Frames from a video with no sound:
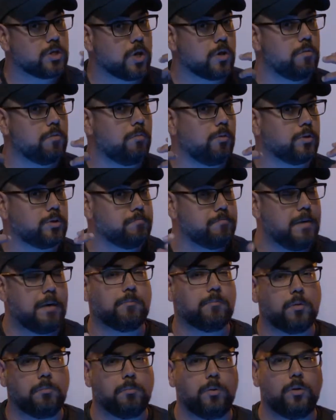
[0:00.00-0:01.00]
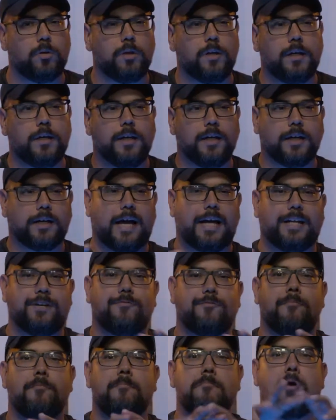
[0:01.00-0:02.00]
are the most memorable kind
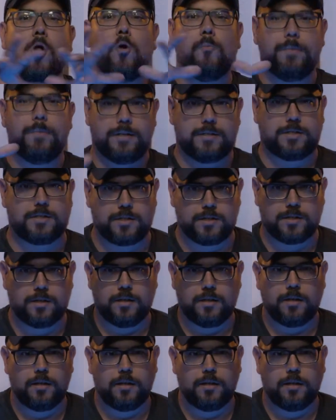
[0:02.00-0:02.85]
of moments.